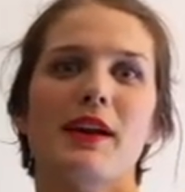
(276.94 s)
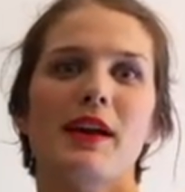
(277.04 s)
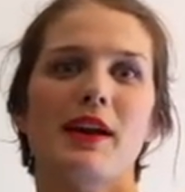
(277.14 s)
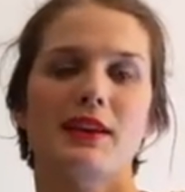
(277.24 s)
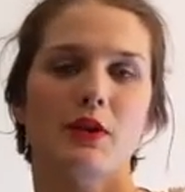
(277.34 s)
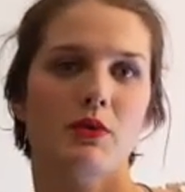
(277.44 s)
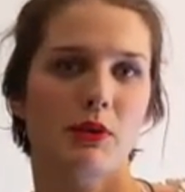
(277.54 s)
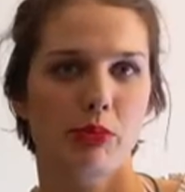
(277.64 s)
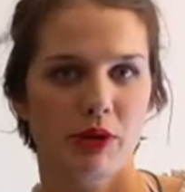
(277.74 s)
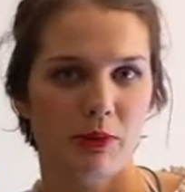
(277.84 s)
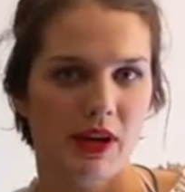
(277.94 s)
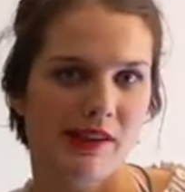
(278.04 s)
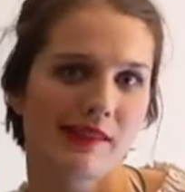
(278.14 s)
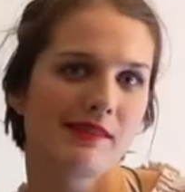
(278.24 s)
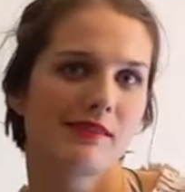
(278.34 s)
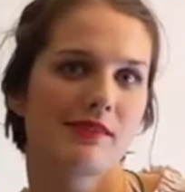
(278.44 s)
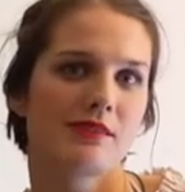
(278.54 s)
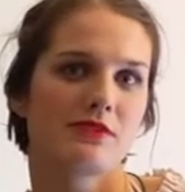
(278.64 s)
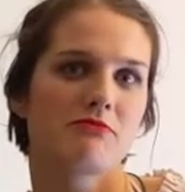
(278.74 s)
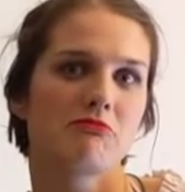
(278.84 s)
And I want to put one
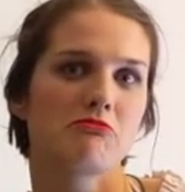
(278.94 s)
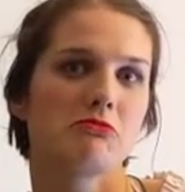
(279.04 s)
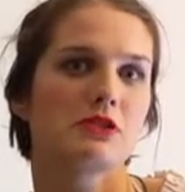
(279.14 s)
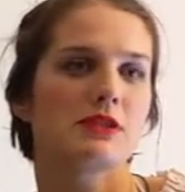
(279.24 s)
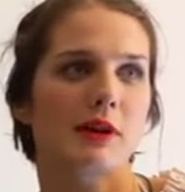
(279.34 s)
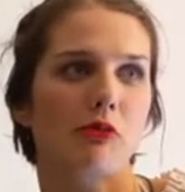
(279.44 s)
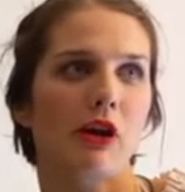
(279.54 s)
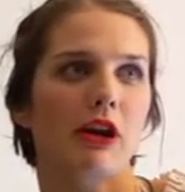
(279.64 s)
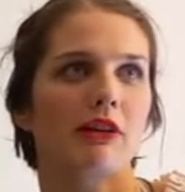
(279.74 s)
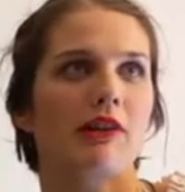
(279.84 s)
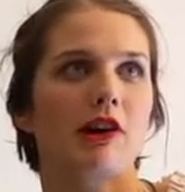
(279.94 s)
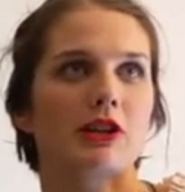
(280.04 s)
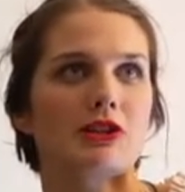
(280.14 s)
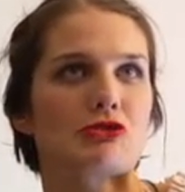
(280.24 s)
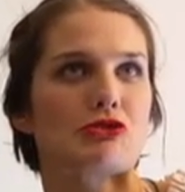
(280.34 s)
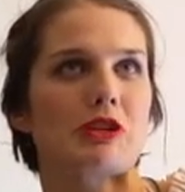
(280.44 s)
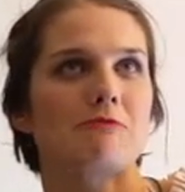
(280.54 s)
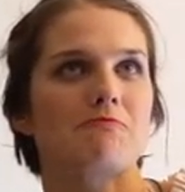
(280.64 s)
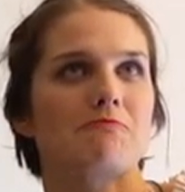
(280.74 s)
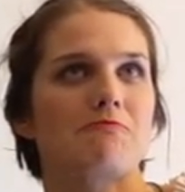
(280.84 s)
somewhere on a street
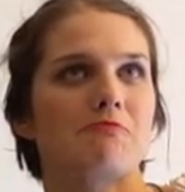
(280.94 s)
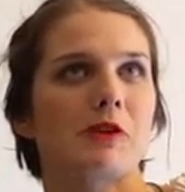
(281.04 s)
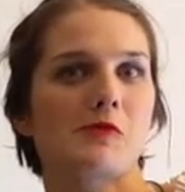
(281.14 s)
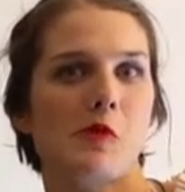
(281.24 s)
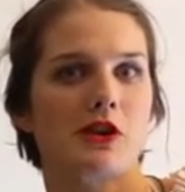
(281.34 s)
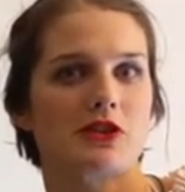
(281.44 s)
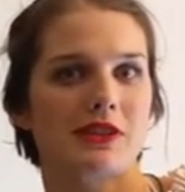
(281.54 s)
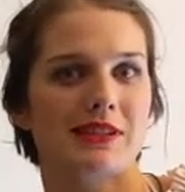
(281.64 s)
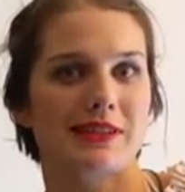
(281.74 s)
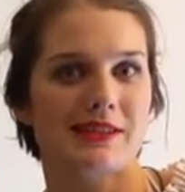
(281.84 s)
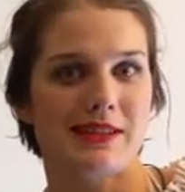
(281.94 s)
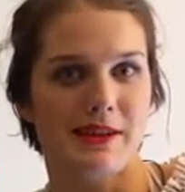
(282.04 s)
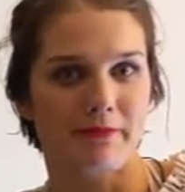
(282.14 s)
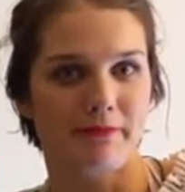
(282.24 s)
in Washington, D.C.